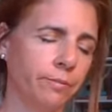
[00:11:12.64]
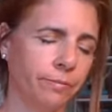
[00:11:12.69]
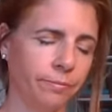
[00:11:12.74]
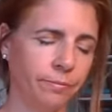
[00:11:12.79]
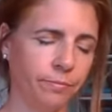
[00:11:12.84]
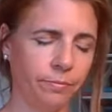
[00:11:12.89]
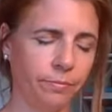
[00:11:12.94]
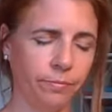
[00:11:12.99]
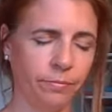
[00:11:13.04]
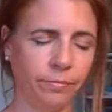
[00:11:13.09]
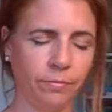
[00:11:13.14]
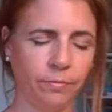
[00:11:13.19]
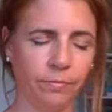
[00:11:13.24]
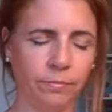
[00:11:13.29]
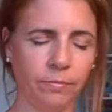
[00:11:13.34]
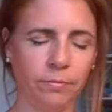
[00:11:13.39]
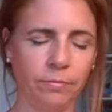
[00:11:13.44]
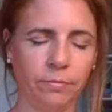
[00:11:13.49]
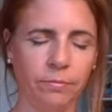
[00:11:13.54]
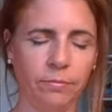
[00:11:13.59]

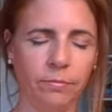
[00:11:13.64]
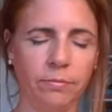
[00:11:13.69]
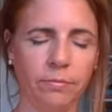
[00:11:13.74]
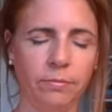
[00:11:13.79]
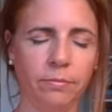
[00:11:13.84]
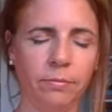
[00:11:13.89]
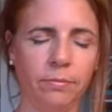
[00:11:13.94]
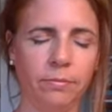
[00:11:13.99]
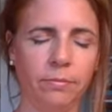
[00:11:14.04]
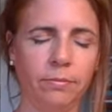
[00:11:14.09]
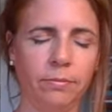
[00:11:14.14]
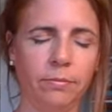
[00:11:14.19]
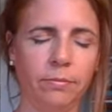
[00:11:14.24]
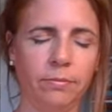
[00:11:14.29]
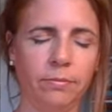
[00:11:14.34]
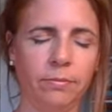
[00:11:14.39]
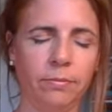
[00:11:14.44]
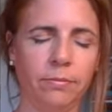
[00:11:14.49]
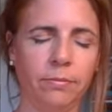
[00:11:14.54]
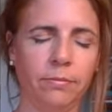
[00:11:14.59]

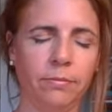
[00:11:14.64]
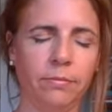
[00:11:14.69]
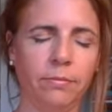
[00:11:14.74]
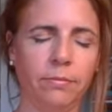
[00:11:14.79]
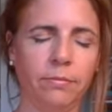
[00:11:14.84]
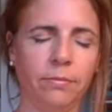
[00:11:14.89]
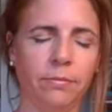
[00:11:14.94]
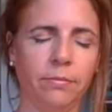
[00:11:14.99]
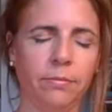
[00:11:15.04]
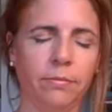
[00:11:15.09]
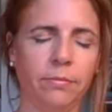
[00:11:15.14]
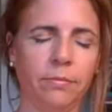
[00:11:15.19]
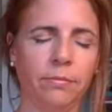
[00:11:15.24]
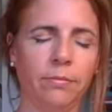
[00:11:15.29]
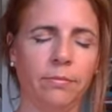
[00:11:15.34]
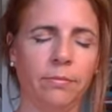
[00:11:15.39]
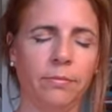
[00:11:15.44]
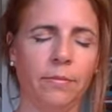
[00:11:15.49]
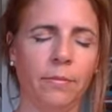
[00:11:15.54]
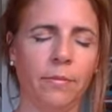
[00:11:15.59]

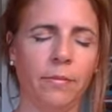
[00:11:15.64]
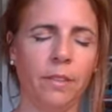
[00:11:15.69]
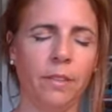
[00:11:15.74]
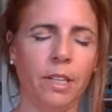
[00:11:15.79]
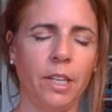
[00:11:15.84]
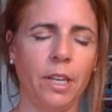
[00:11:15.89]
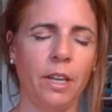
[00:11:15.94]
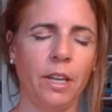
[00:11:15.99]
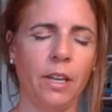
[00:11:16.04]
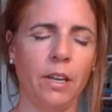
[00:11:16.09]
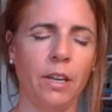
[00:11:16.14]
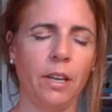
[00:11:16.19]
(no one is talking)